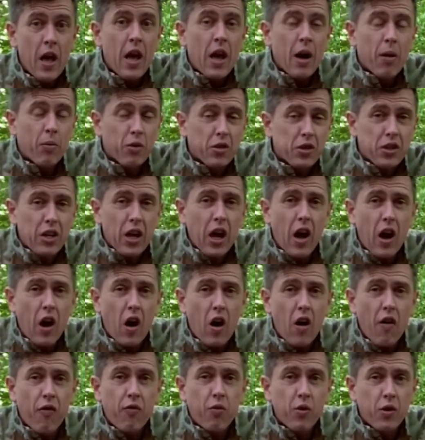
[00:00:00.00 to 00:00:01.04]
And we'll start
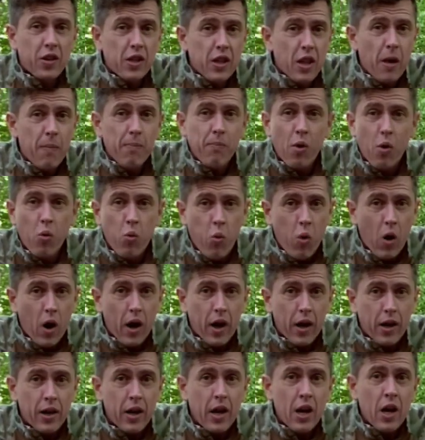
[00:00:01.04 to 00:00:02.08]
off with number
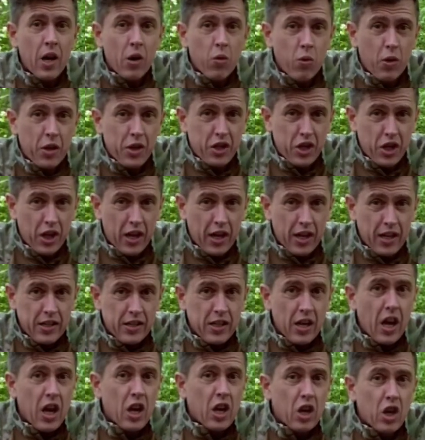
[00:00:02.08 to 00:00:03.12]
1, which is
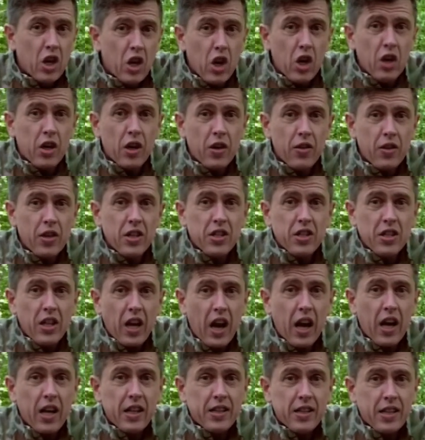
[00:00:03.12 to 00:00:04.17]
look at the
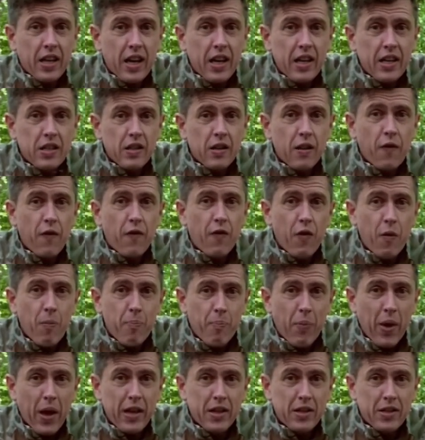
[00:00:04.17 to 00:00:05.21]
start date for
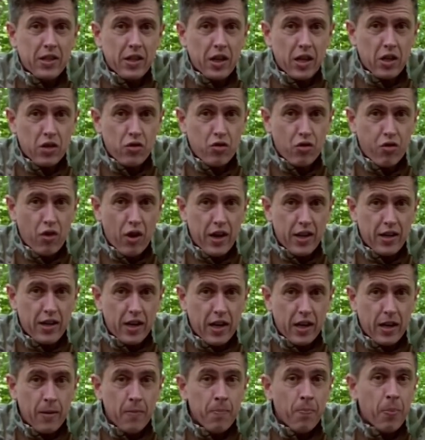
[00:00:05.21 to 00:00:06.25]
basic
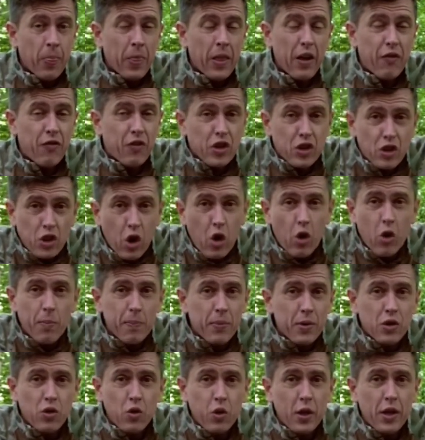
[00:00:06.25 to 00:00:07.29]
training. If you're torn
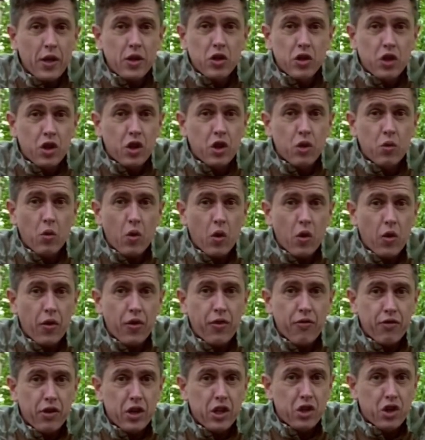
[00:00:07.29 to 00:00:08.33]
between 2 or
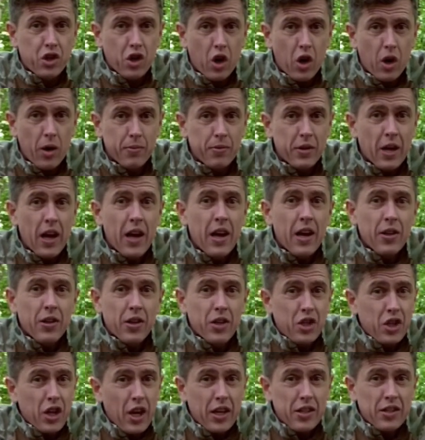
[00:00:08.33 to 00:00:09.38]
3 jobs, the
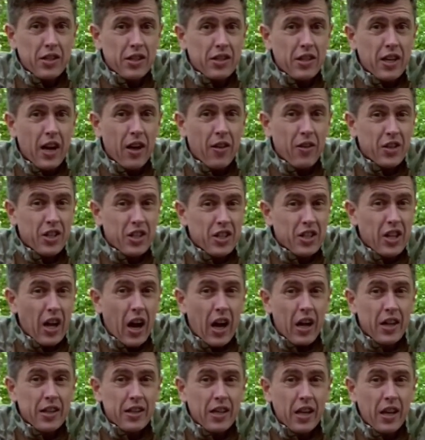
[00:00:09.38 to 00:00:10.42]
chances are the
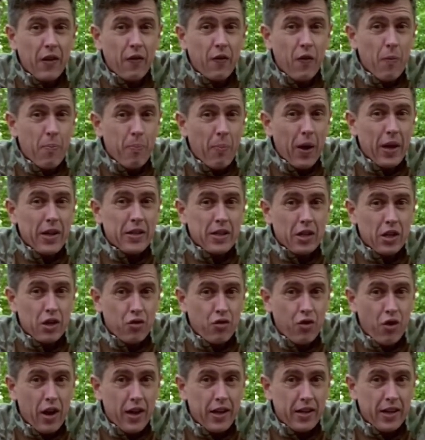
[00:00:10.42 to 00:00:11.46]
start date for basic
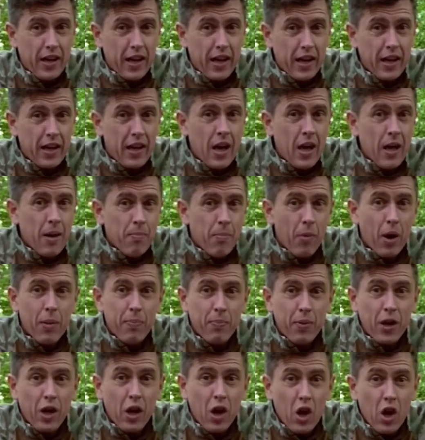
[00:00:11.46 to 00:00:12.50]
training might
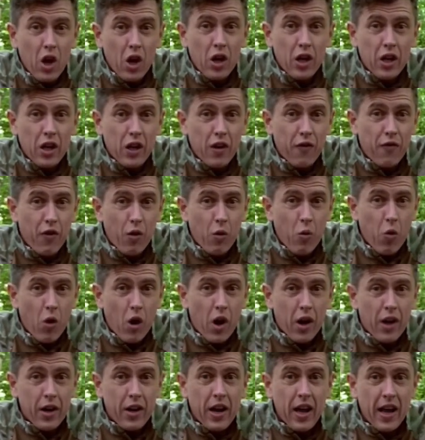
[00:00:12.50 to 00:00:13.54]
be earlier for
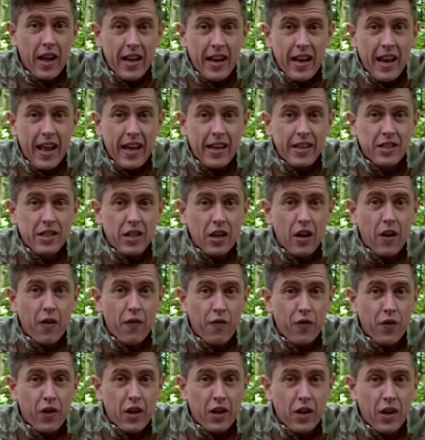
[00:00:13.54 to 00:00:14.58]
one and later
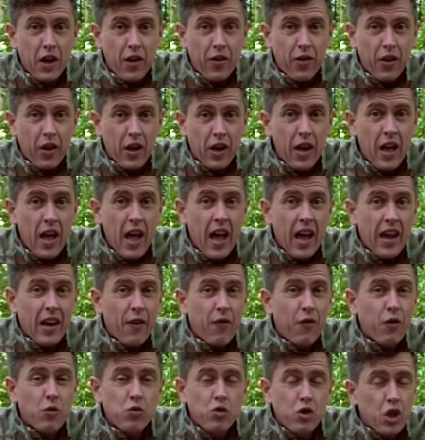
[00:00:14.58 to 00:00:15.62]
for another. And
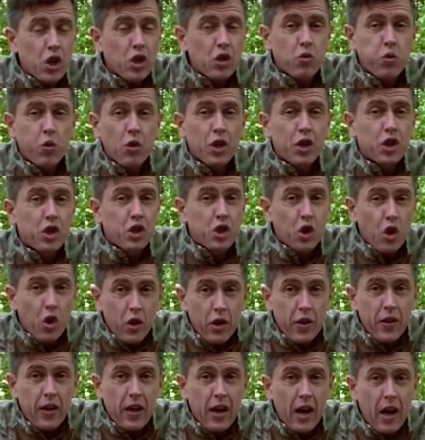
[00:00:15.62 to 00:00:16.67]
if you just want to
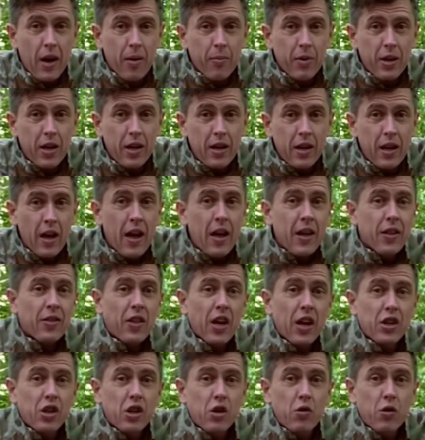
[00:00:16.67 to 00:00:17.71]
join the Army,
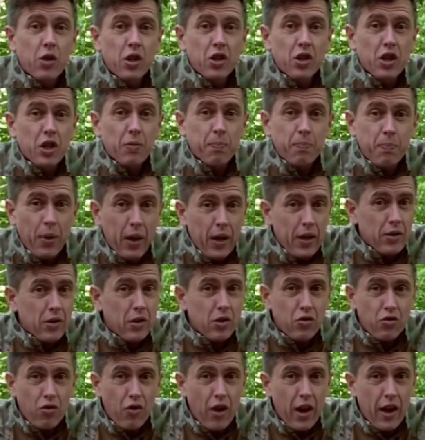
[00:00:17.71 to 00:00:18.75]
then you can just pick the
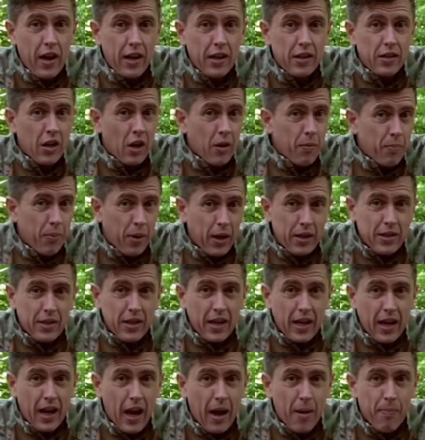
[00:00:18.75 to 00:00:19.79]
trade, pick the
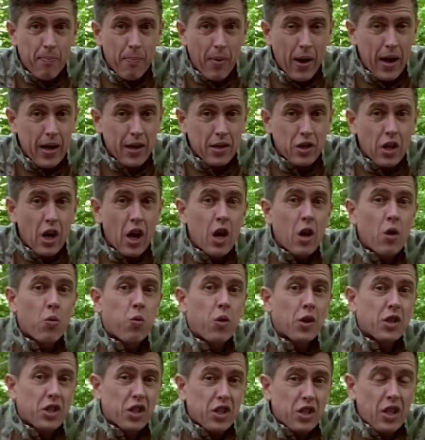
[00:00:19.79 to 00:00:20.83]
cap badge,
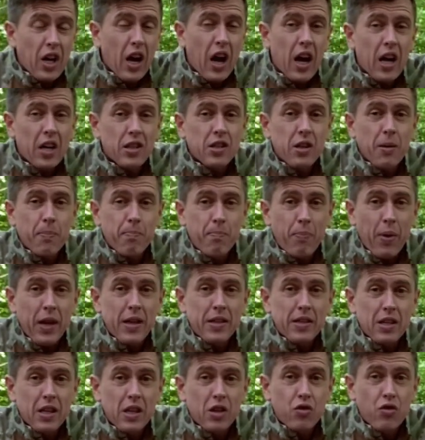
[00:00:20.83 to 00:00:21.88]
which starts
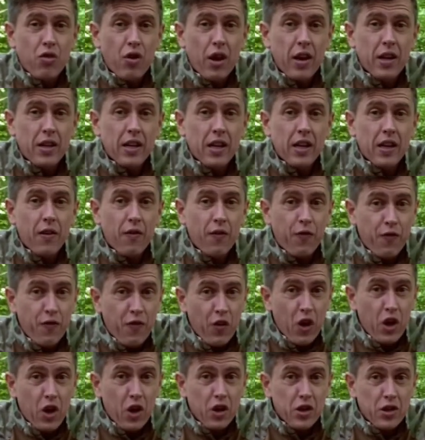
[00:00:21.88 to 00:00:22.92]
basic training
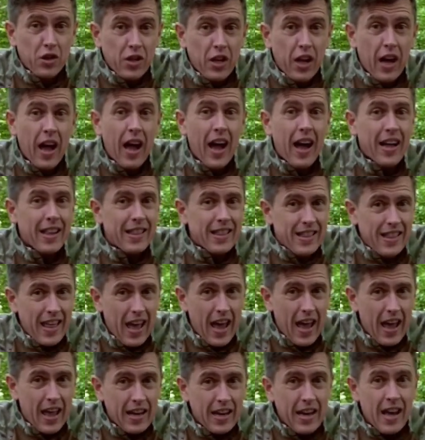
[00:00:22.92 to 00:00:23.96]
first, and
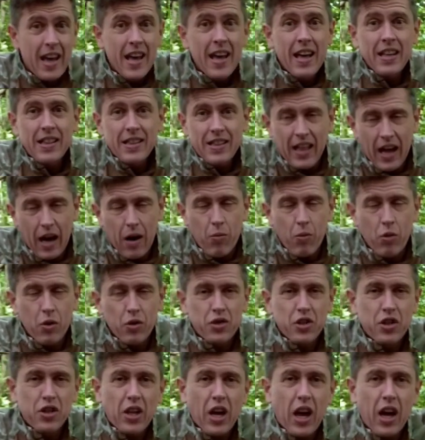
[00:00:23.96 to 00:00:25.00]
then that will
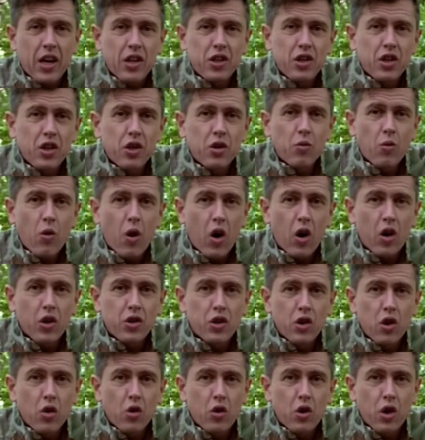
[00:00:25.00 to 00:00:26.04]
start you on
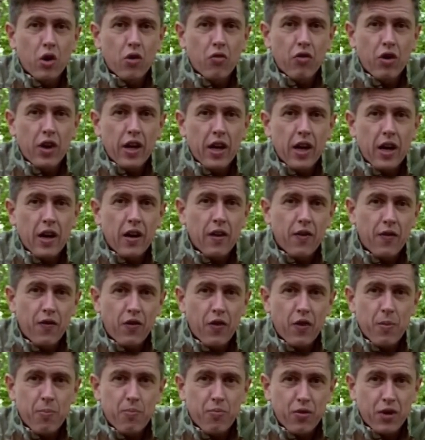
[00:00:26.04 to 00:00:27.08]
your career for
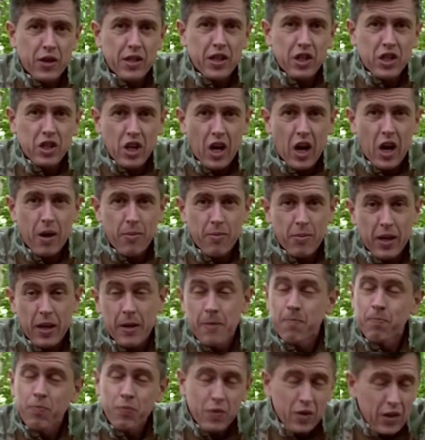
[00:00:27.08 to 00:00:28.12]
the British Army.
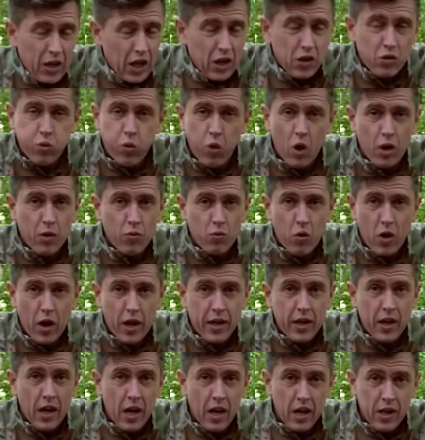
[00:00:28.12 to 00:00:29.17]
That's one
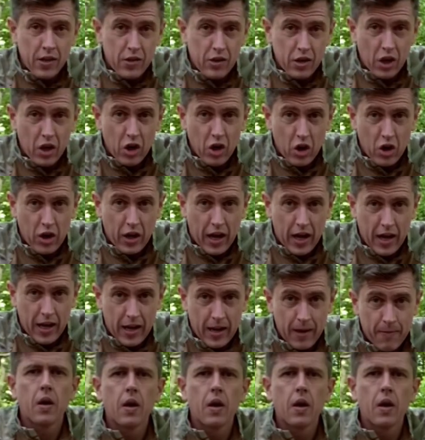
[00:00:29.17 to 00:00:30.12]
way to look at it.